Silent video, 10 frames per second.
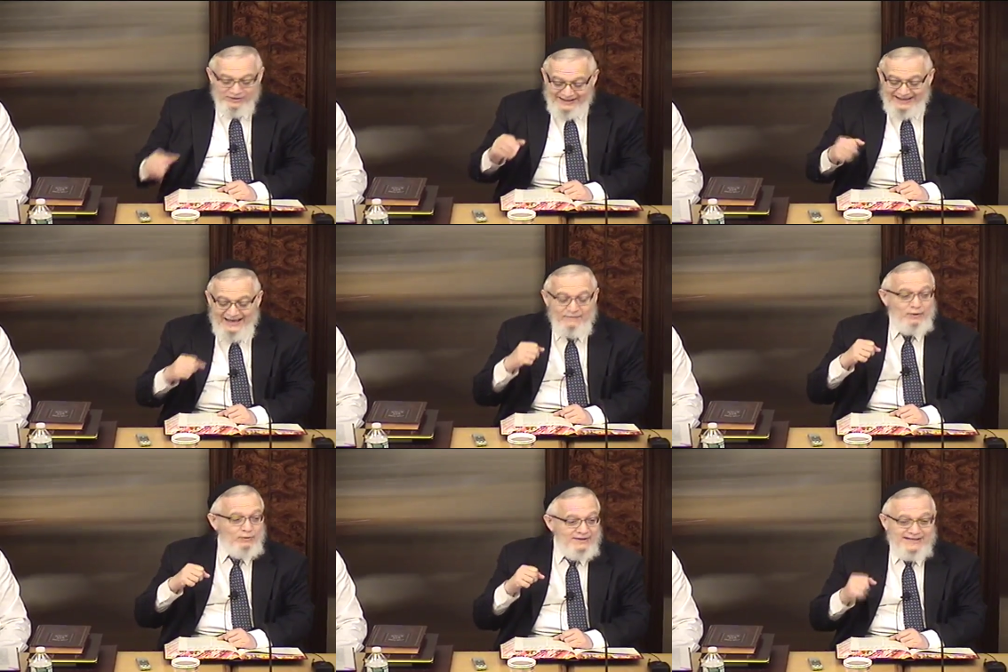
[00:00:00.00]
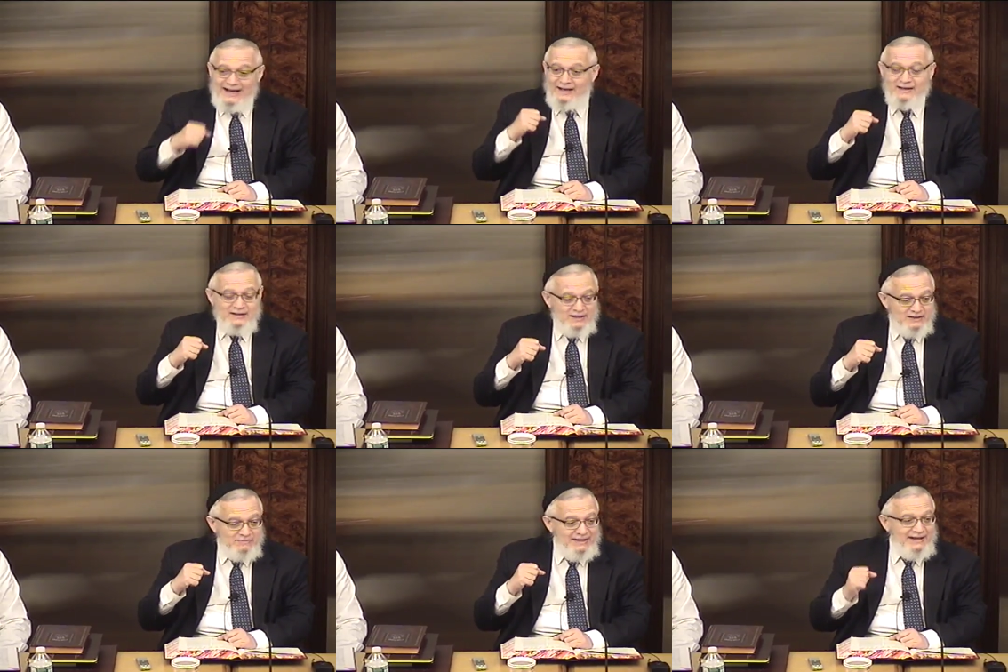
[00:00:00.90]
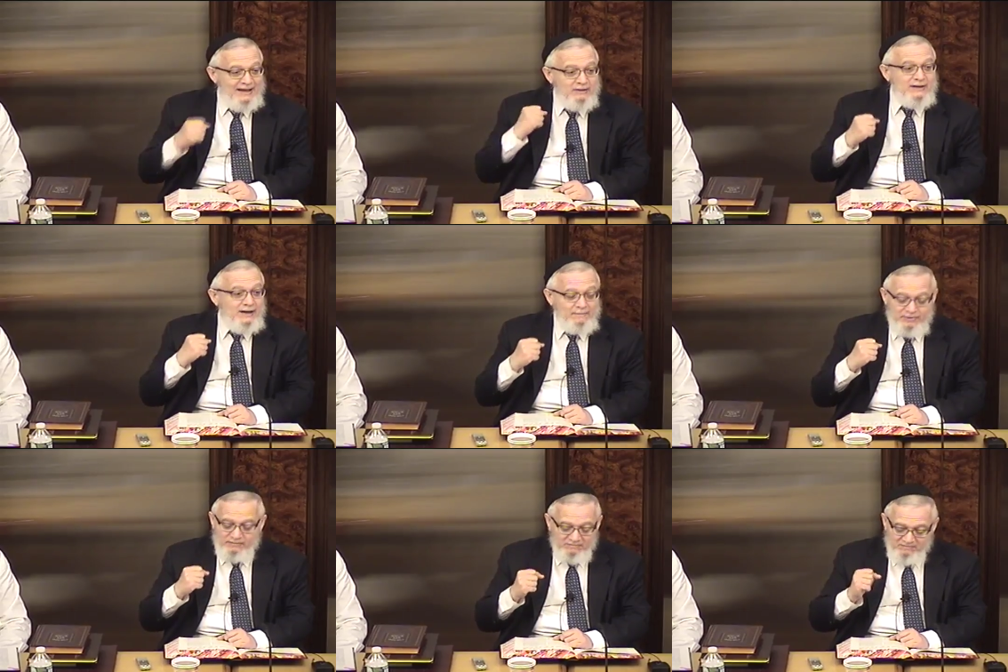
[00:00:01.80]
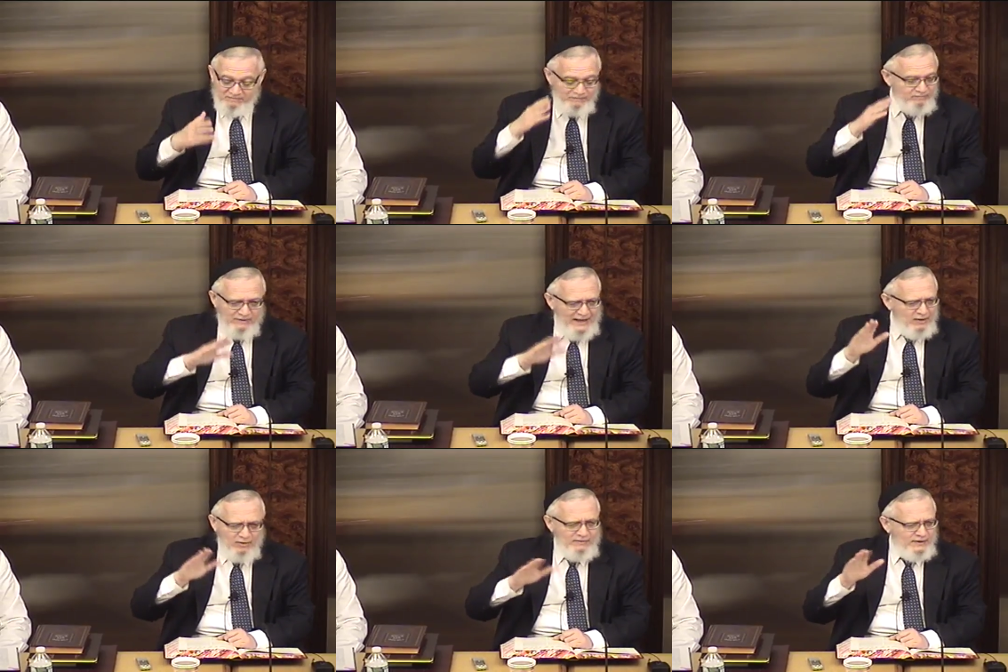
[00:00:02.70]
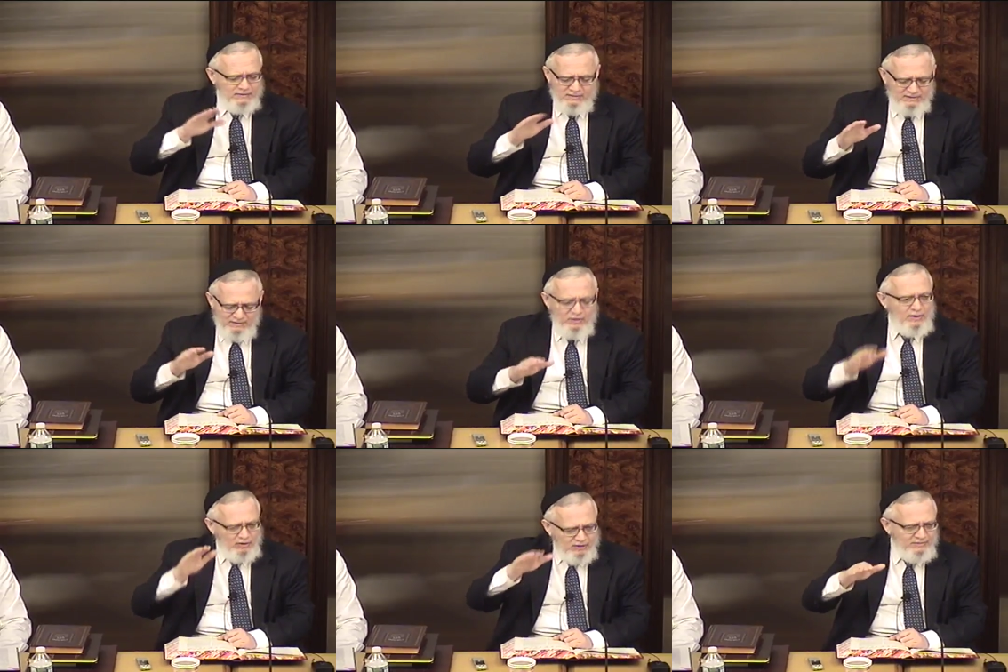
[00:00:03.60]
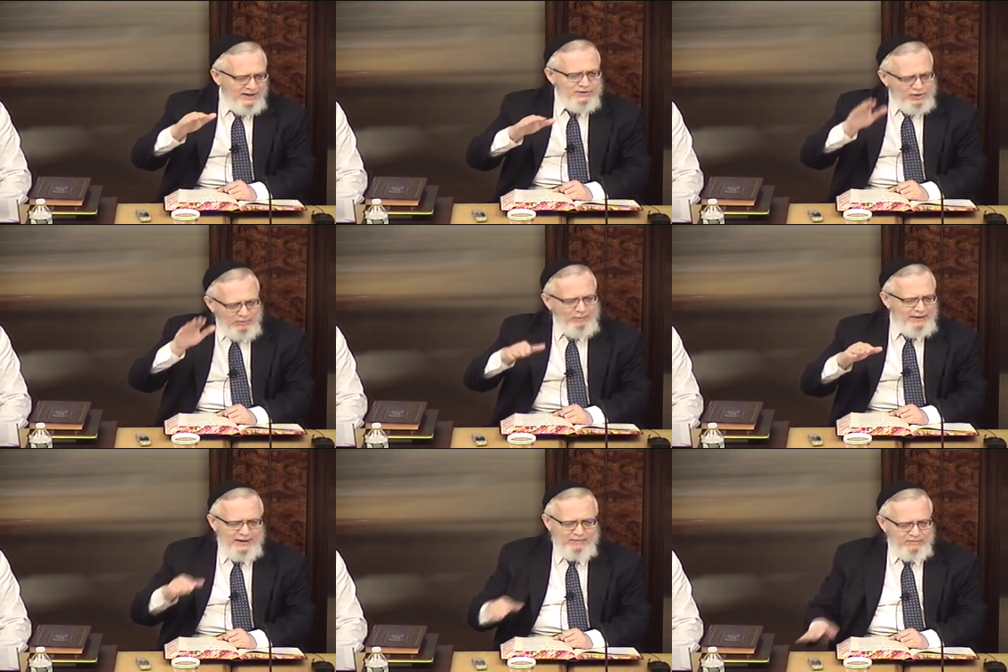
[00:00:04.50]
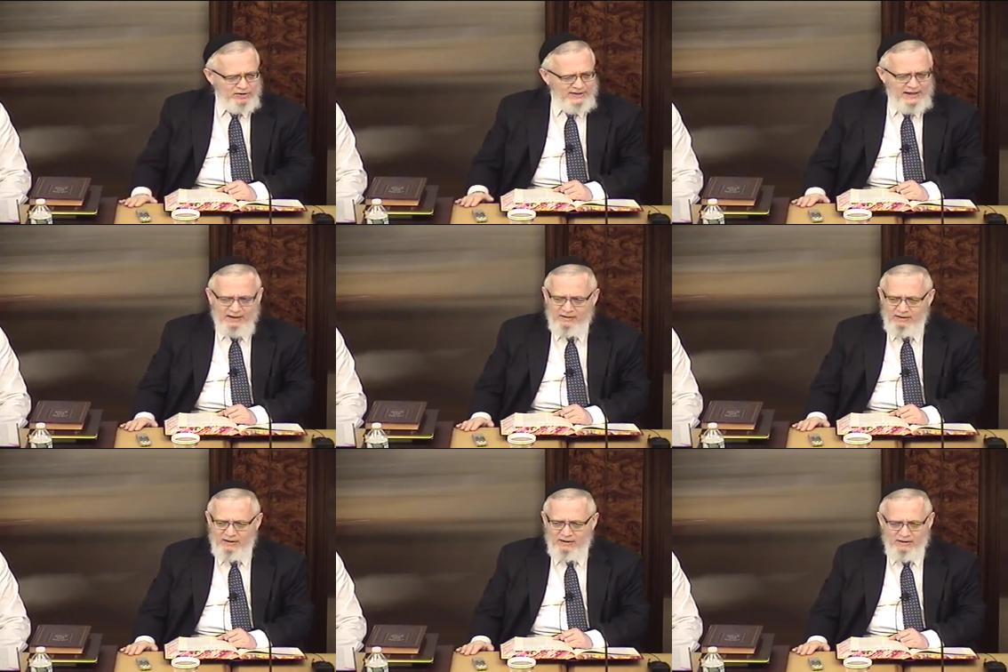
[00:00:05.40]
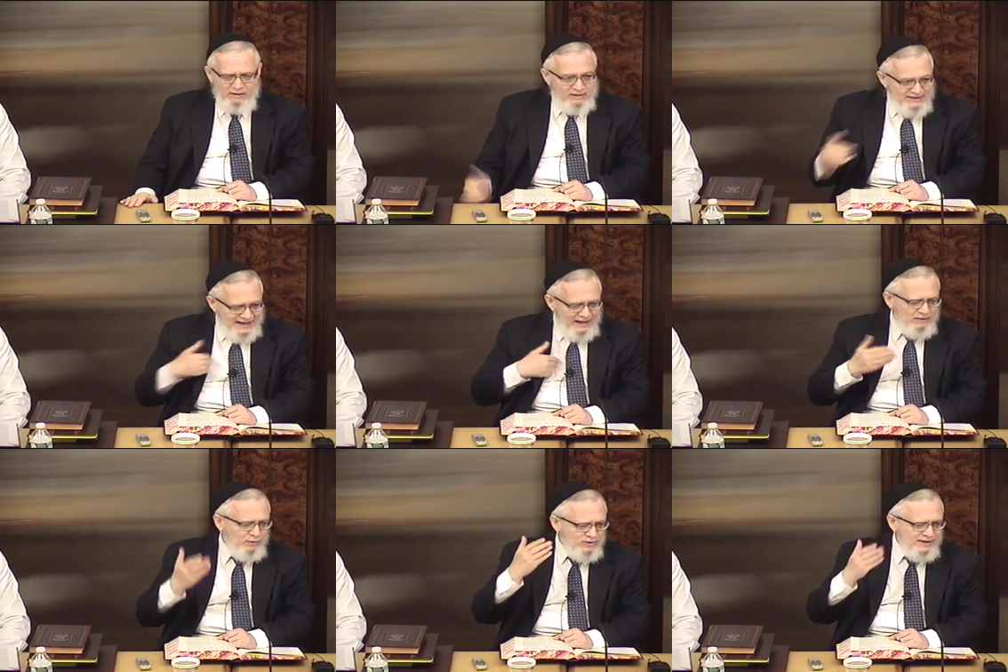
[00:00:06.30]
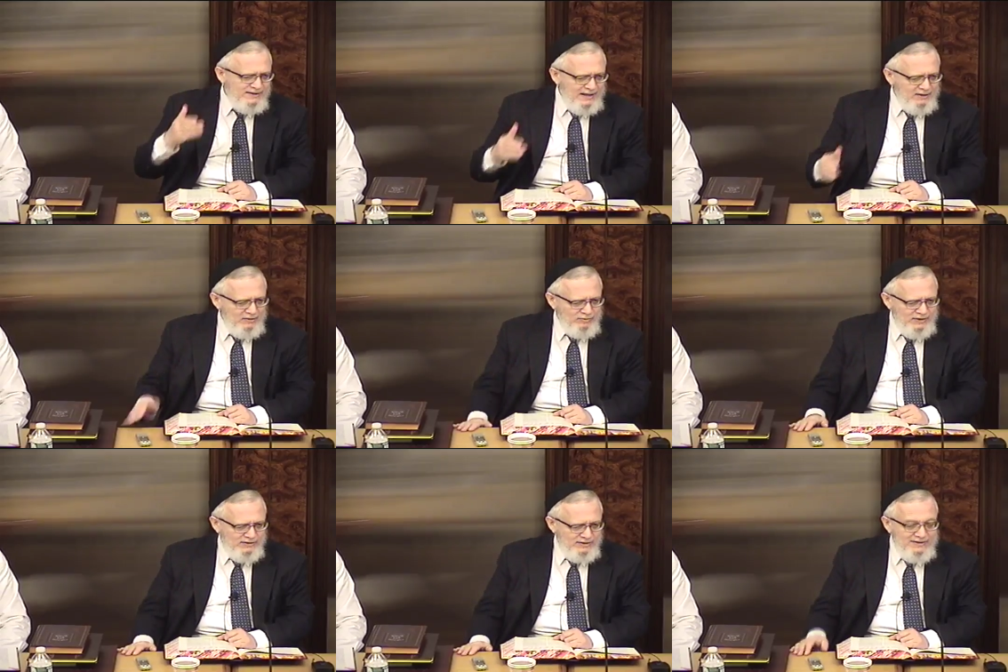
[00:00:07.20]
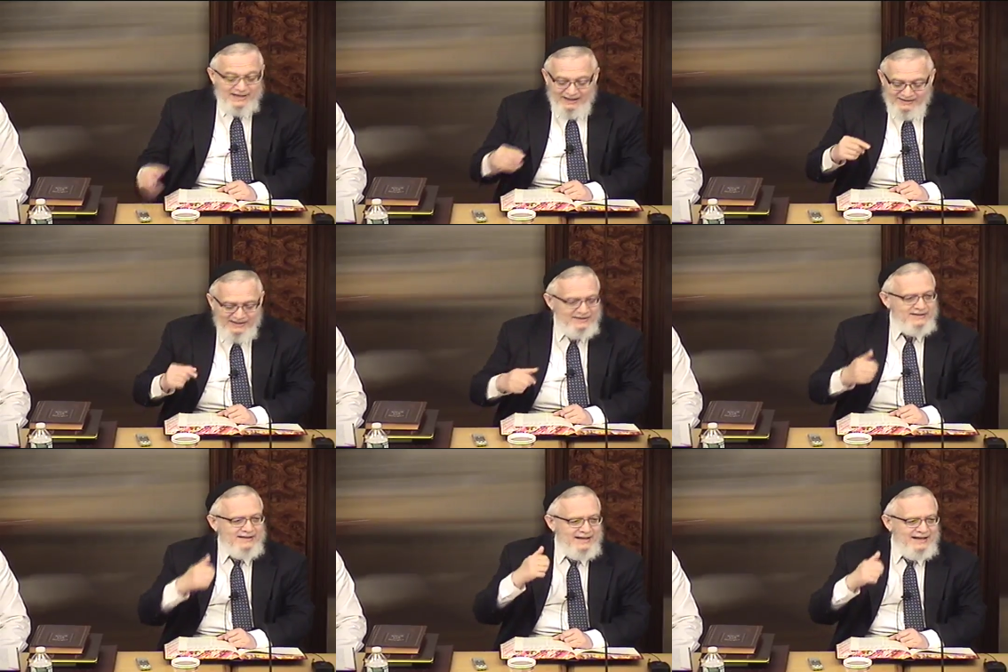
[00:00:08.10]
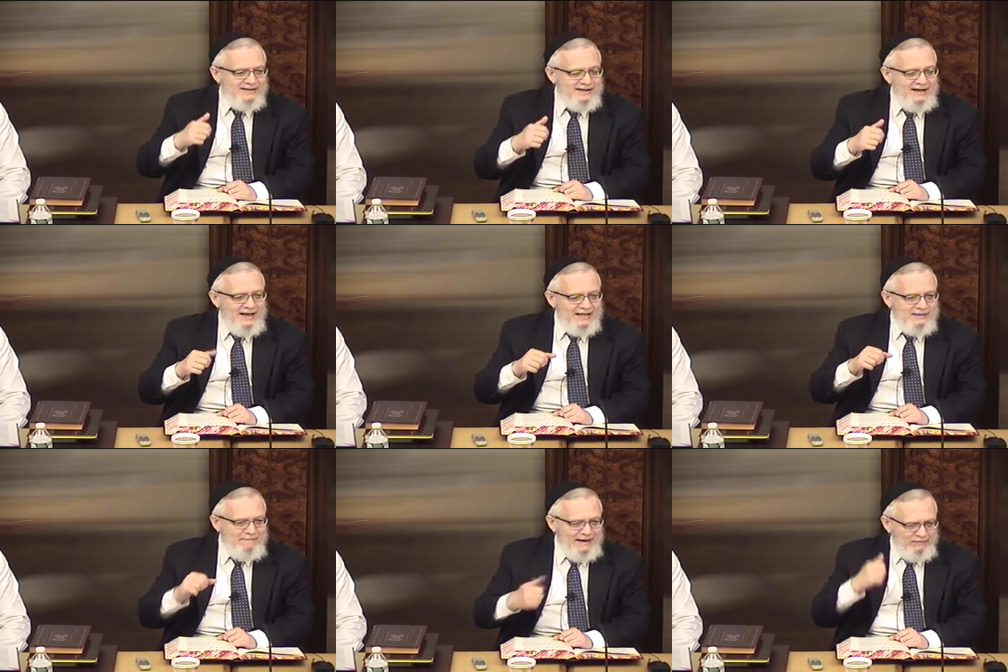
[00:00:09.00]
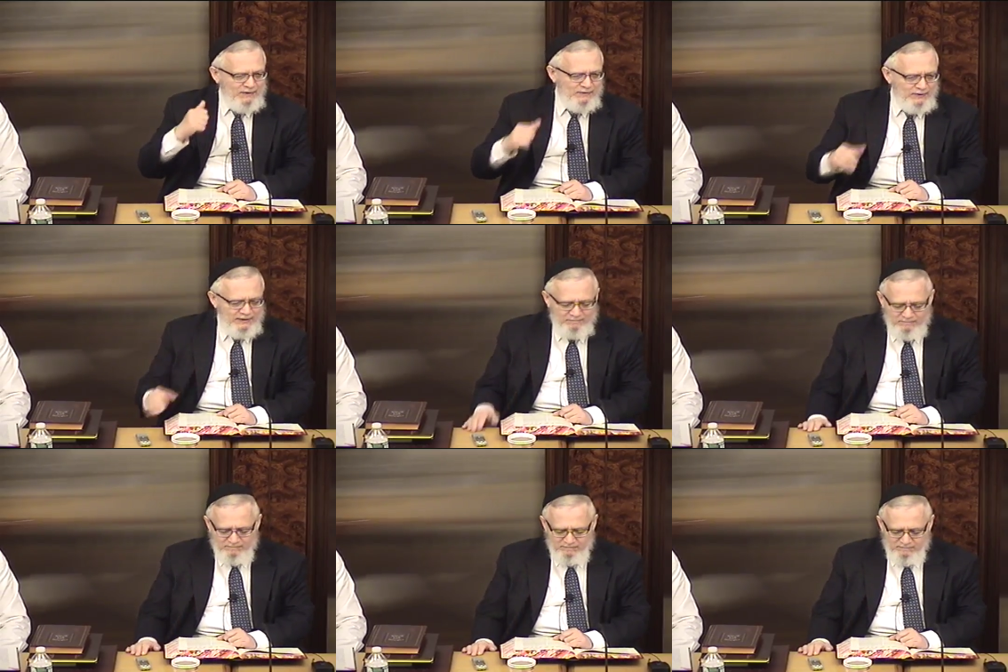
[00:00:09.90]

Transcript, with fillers: But we're saying, even though the tzaddik, he's being held up, ain't novel. Ultimately, Hashem will pay him, the tzaddik. The tzaddik, of course, the tzaddik knows this. The tzaddik sees this as, as a benefit for him.